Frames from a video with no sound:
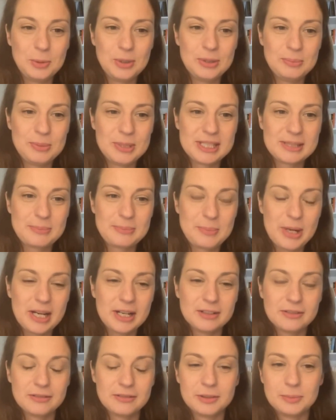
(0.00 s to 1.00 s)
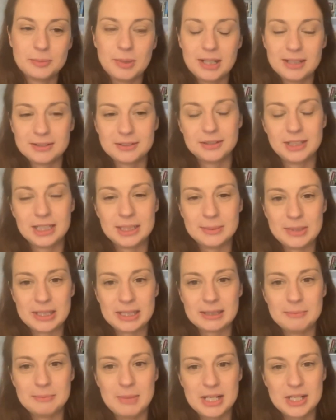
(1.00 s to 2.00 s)
will be spared from
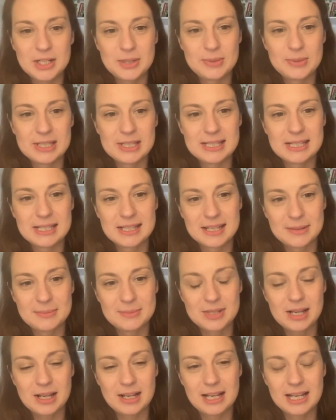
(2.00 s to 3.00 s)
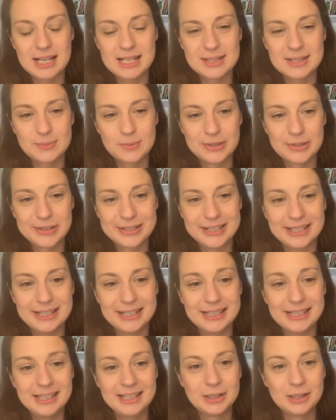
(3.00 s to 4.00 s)
algorithmic management systems unless we
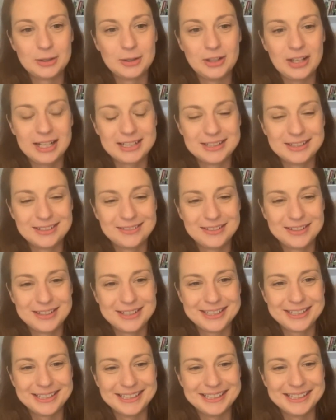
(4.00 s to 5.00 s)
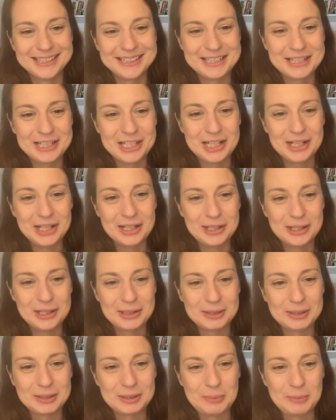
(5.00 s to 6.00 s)
collectively
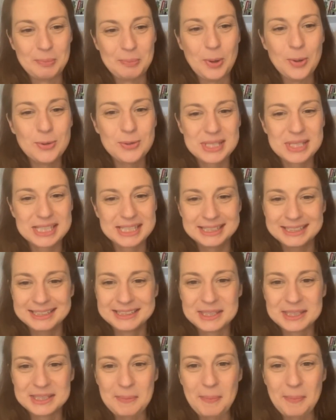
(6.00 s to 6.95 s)
oppose it.